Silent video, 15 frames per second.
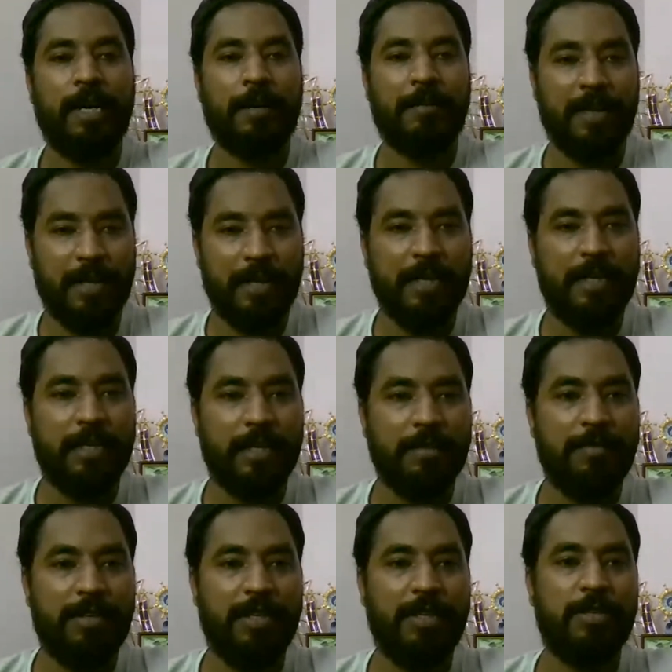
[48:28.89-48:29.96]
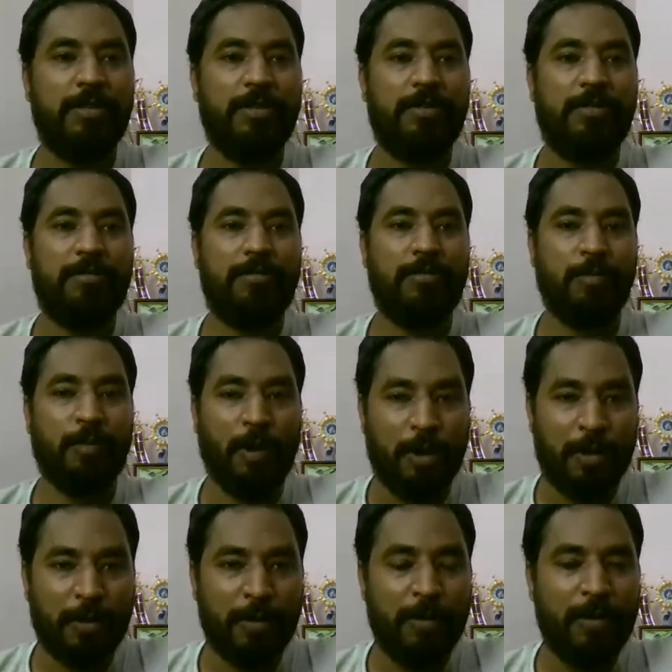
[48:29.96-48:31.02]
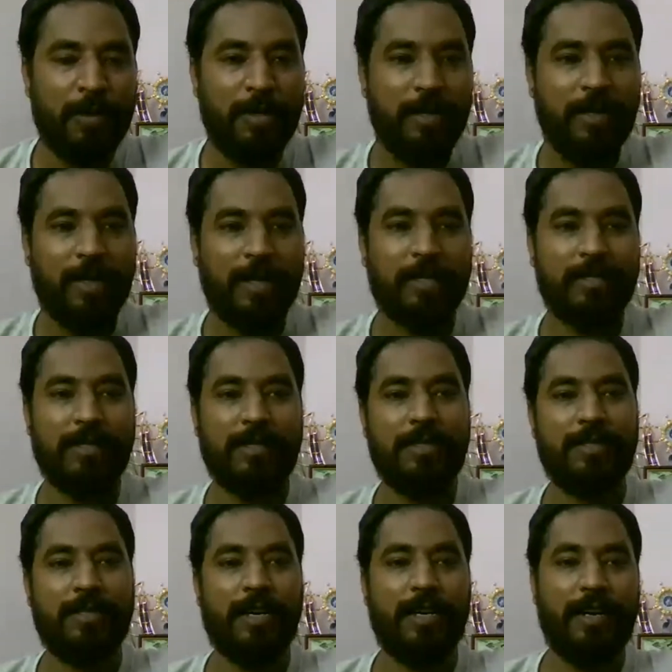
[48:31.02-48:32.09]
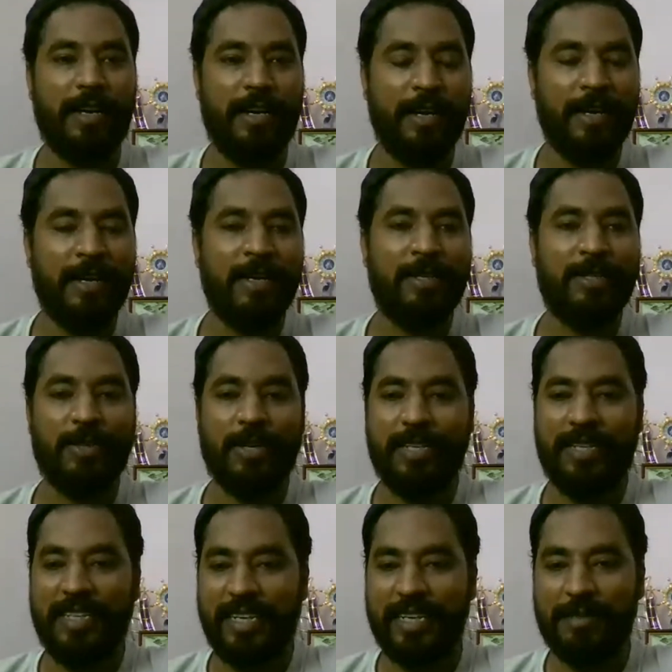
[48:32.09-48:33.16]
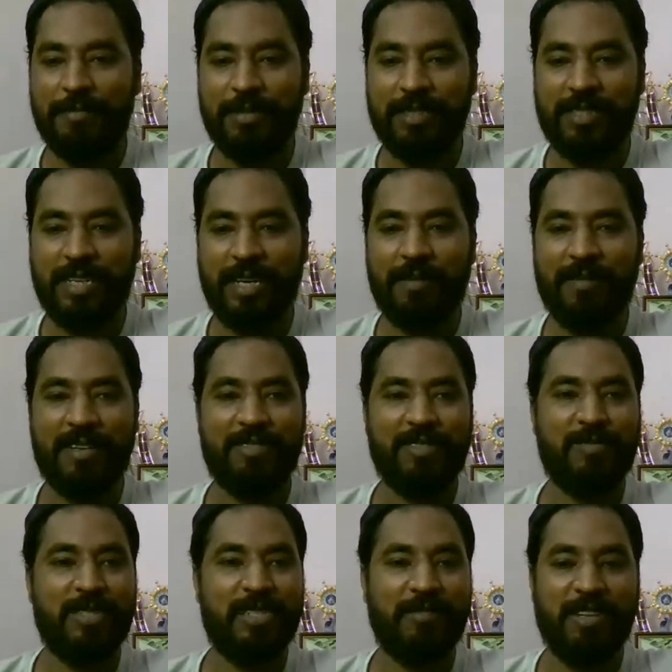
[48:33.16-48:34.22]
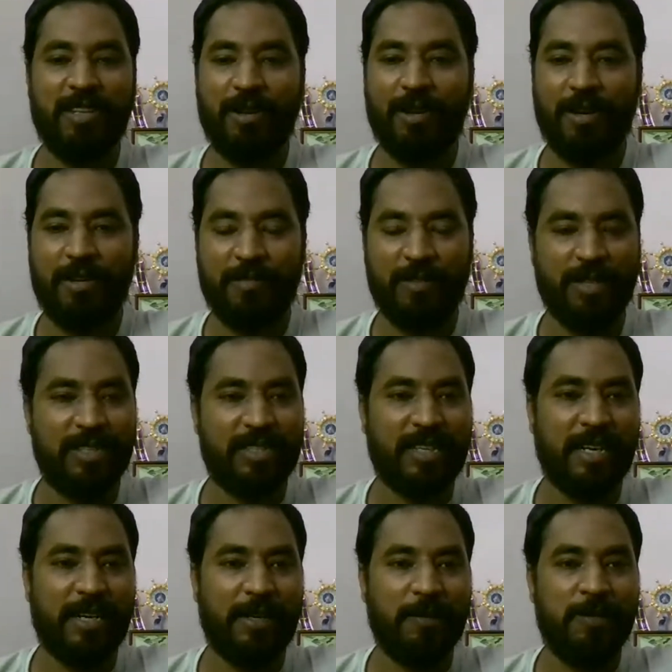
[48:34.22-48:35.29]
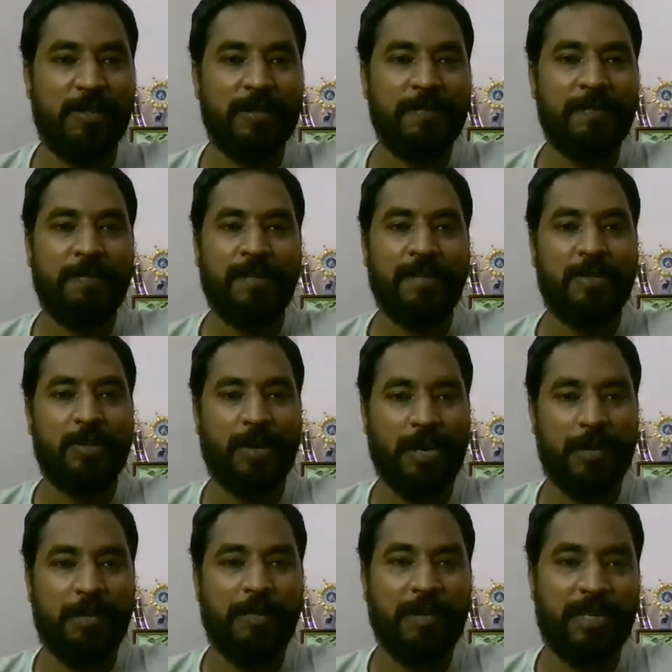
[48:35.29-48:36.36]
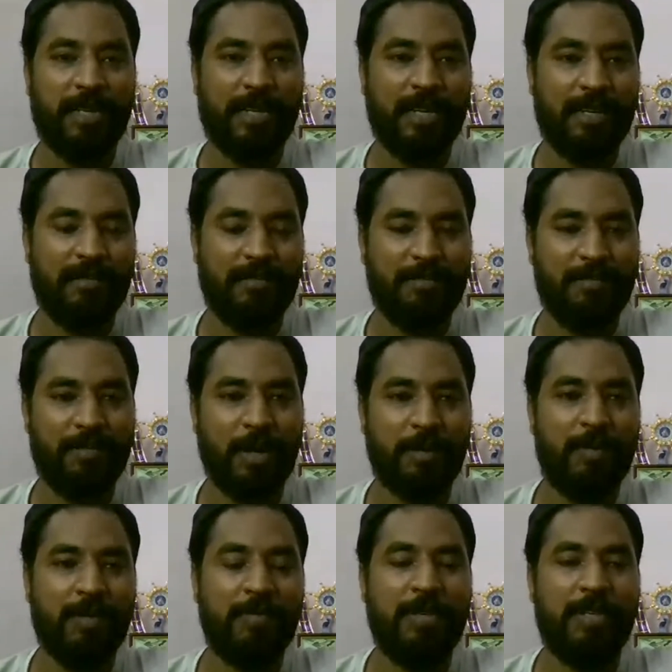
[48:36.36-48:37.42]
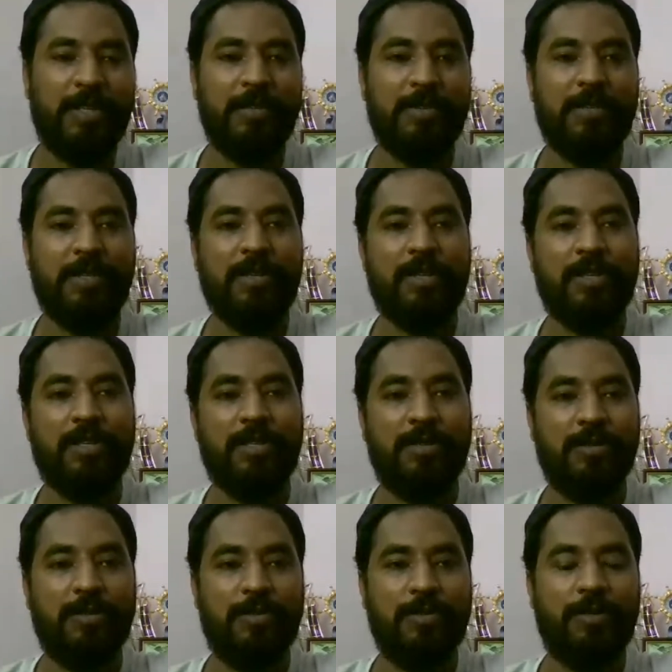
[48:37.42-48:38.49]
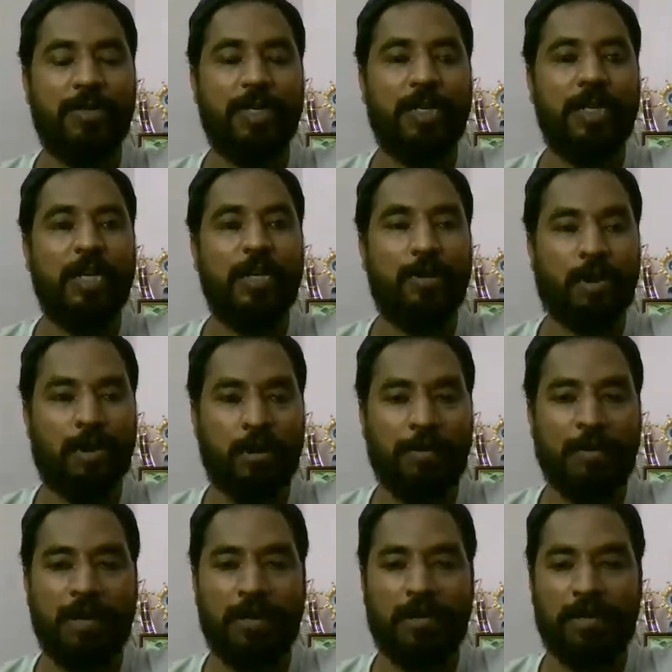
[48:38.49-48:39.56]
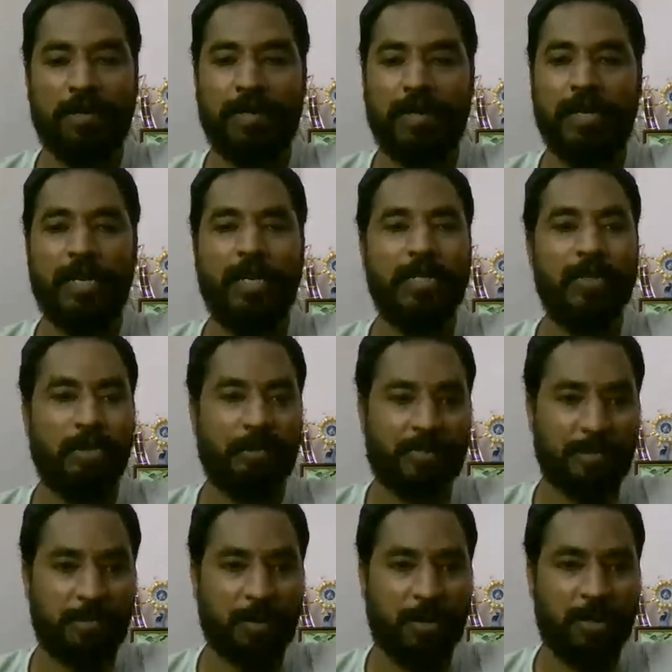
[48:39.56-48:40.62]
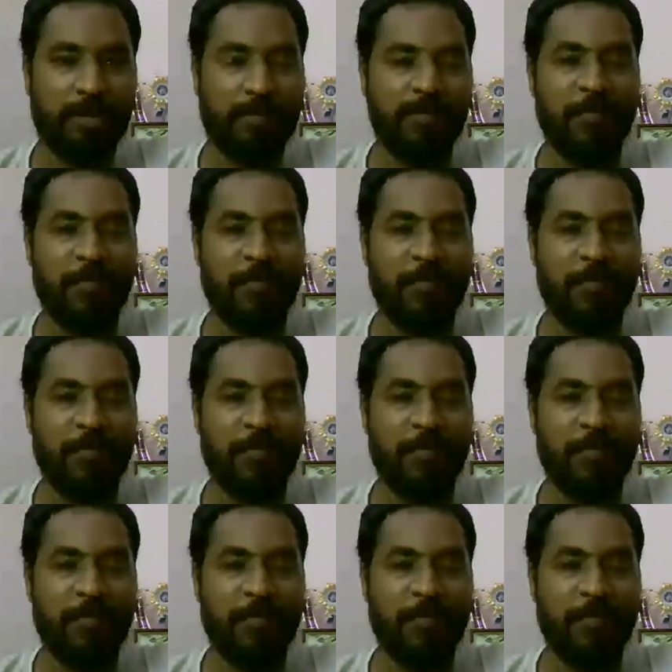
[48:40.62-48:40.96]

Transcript: I'll be creating a video tomorrow, as it's a Sunday, so I didn't get much time. I was busy with a lot of other schedules. So I'll be making a proper video in order to talk about the release of the book.